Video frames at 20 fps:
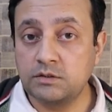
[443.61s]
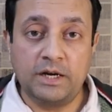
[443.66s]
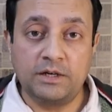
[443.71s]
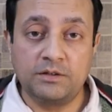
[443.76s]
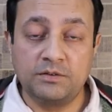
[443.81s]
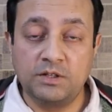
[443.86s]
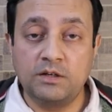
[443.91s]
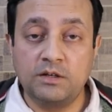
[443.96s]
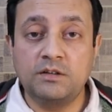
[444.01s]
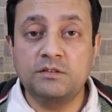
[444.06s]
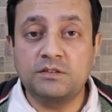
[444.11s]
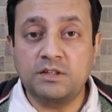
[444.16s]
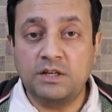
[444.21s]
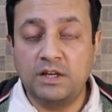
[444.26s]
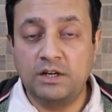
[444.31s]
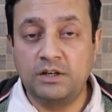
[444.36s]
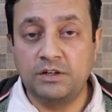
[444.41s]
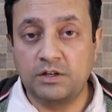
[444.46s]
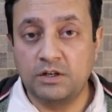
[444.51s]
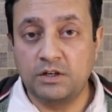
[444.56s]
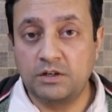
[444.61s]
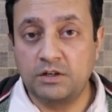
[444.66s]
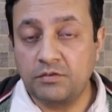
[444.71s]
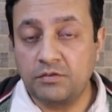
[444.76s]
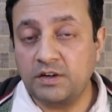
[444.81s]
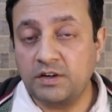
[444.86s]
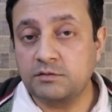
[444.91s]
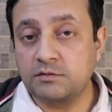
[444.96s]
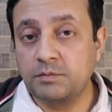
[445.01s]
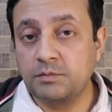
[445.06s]
And there is a little
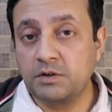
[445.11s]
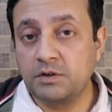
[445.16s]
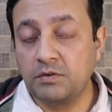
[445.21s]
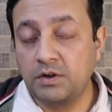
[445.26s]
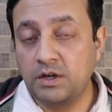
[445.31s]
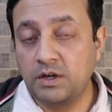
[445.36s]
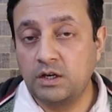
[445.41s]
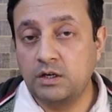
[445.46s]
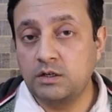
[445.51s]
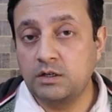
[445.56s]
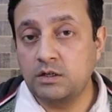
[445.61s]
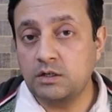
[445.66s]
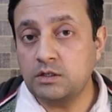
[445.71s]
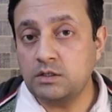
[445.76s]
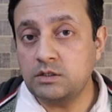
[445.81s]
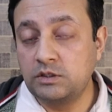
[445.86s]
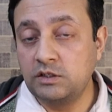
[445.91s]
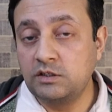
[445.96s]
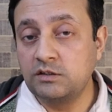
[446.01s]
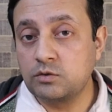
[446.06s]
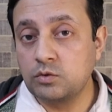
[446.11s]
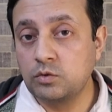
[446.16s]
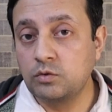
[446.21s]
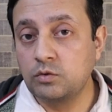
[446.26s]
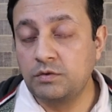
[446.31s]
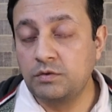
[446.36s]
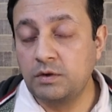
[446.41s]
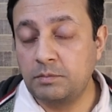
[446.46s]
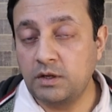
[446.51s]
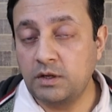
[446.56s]
difference between these
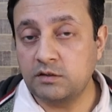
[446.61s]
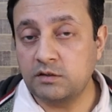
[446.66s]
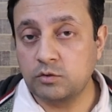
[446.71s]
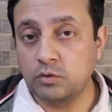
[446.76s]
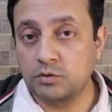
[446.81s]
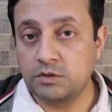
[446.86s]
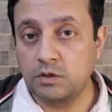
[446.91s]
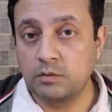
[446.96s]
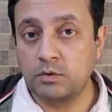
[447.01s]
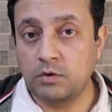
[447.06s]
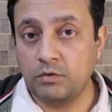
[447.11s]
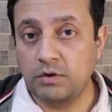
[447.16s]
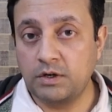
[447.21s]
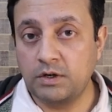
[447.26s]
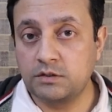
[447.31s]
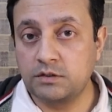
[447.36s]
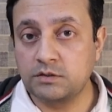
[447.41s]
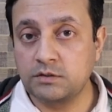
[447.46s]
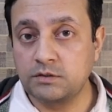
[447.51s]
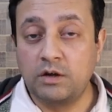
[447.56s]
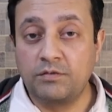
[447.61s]
two VPS hosting providers.